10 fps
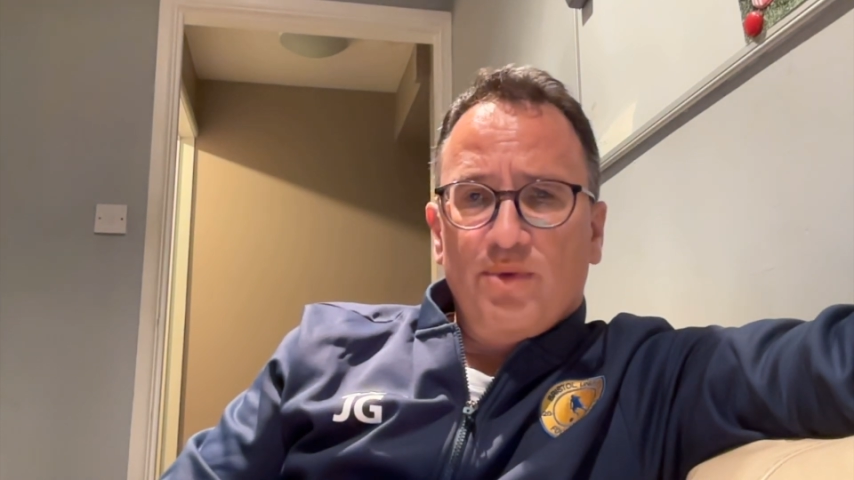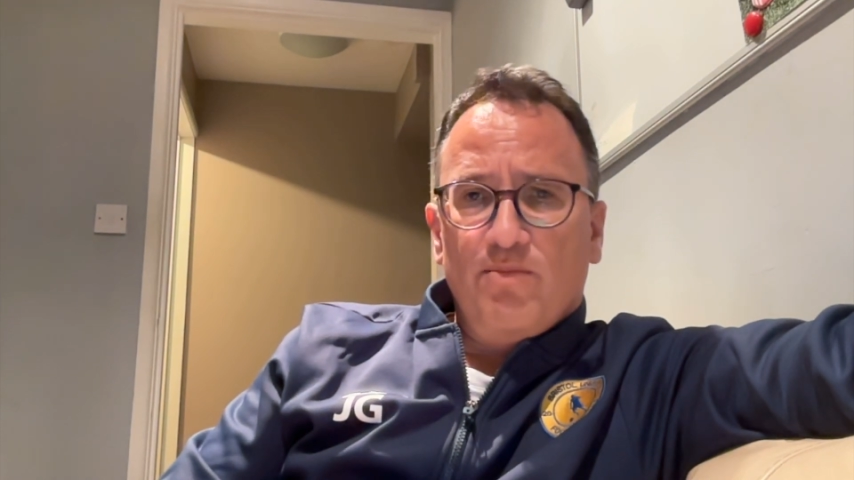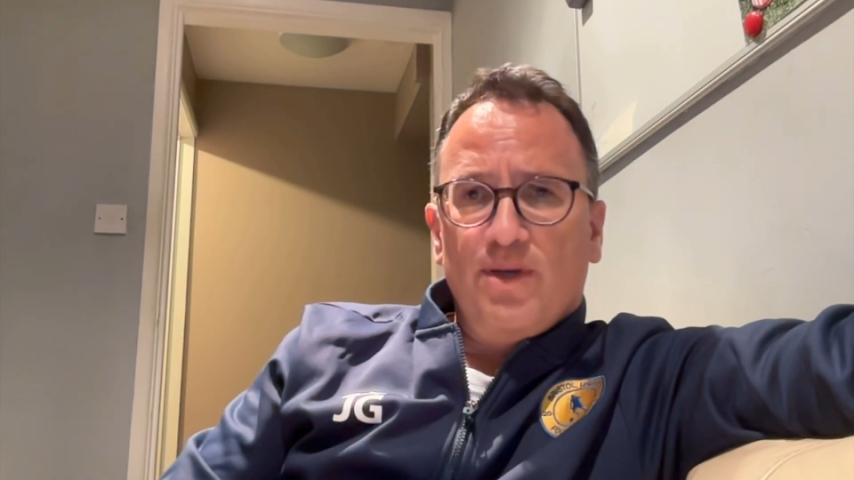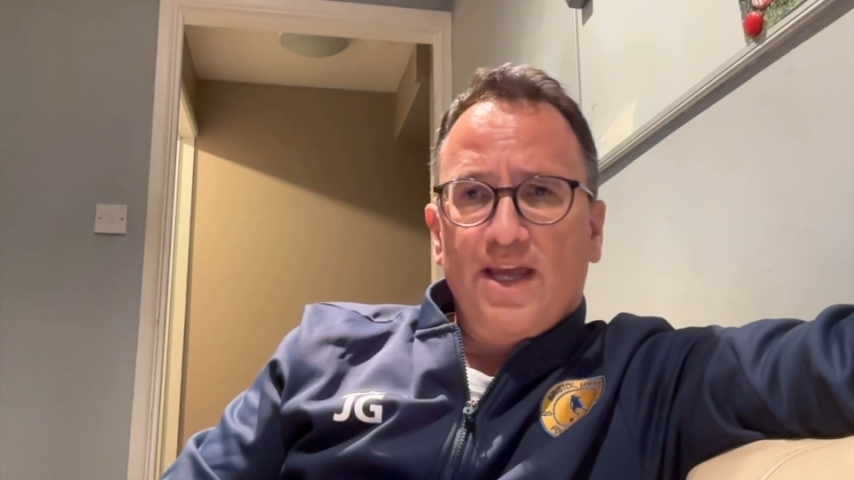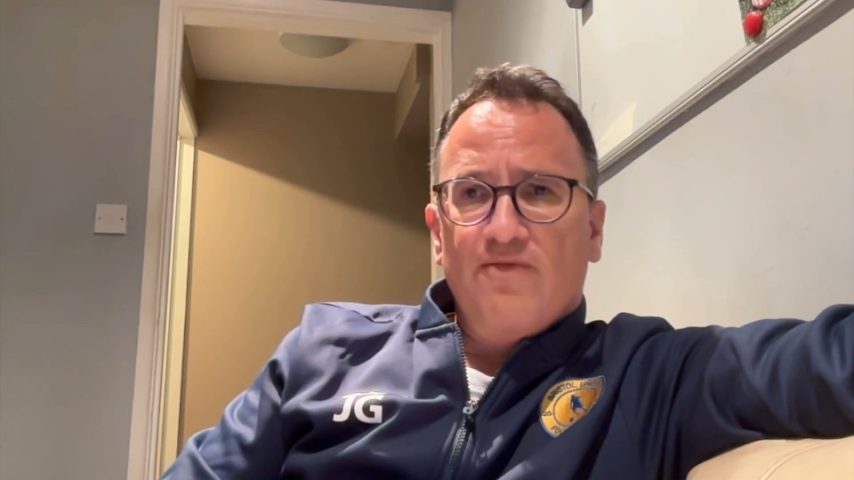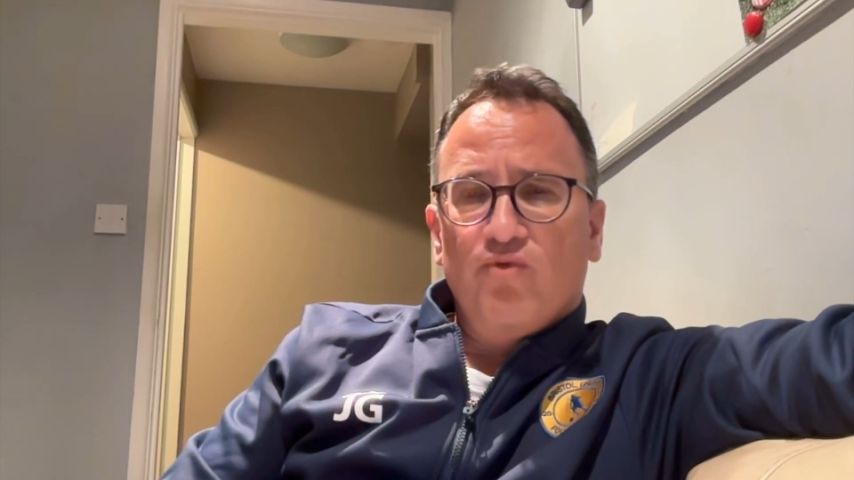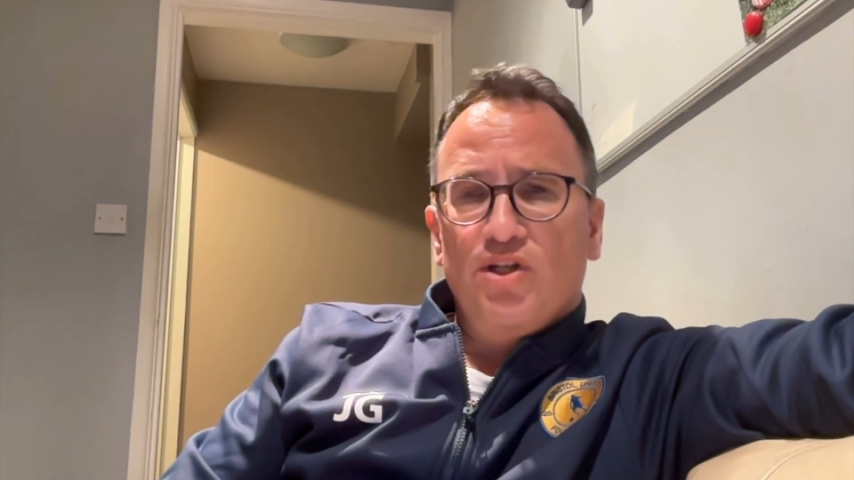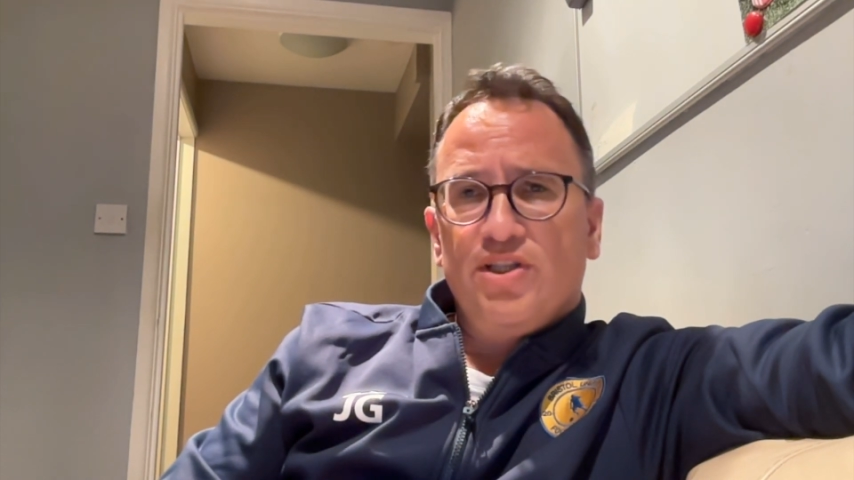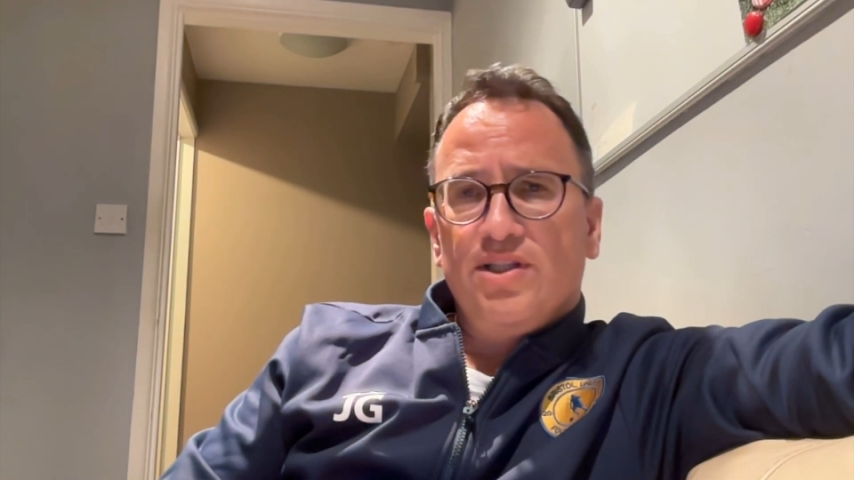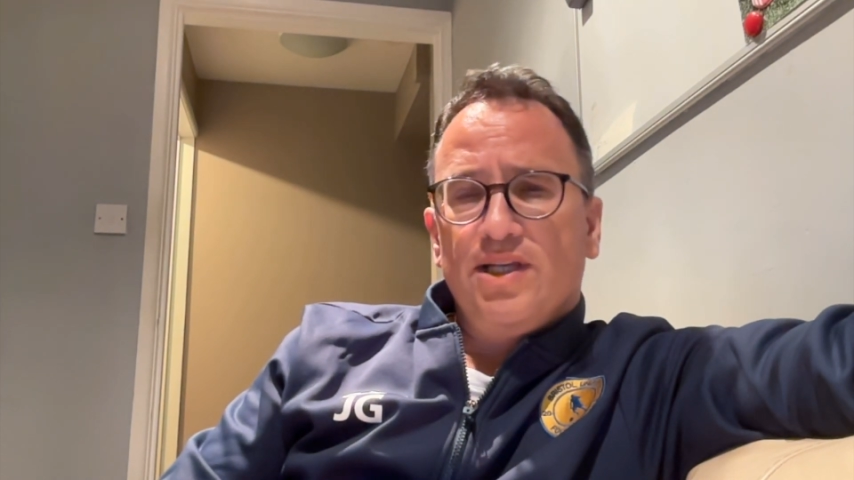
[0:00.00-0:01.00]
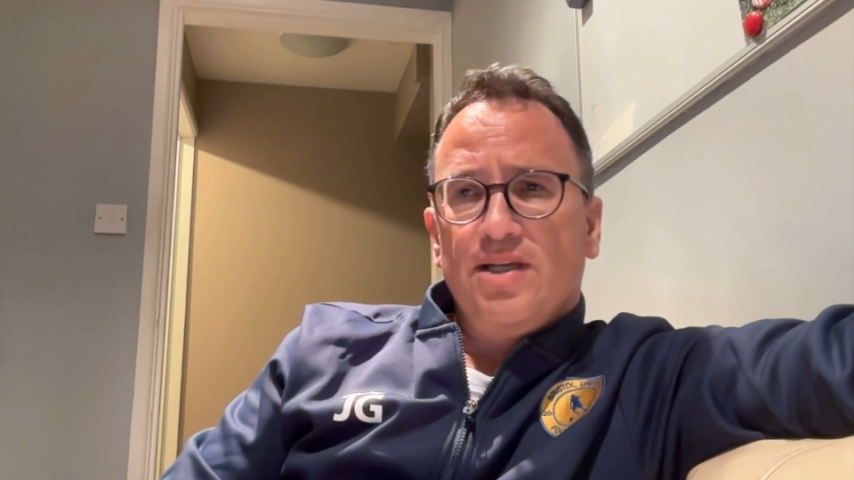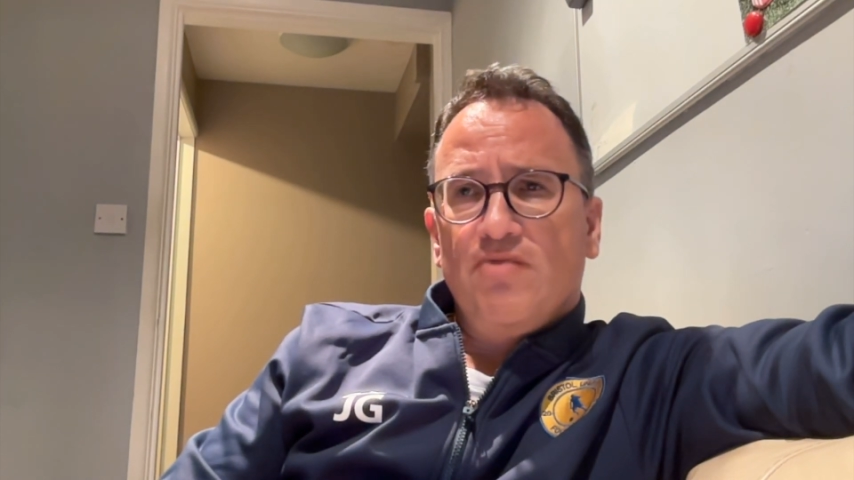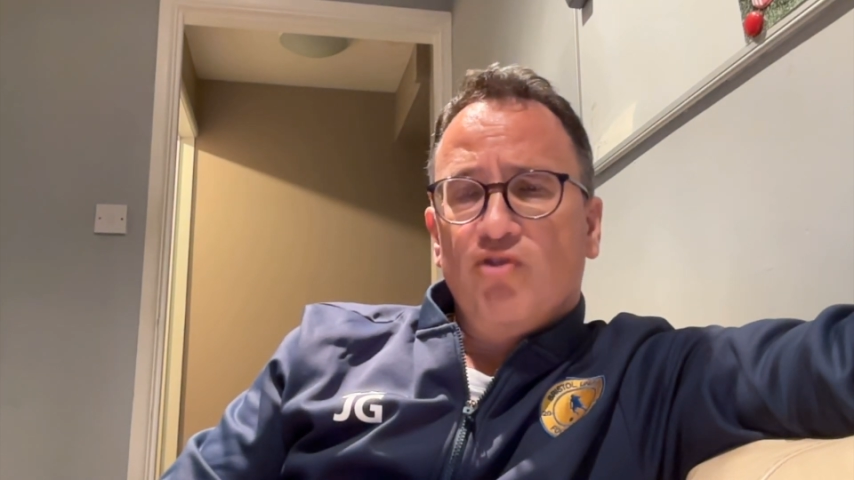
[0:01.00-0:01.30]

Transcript: been playing recently,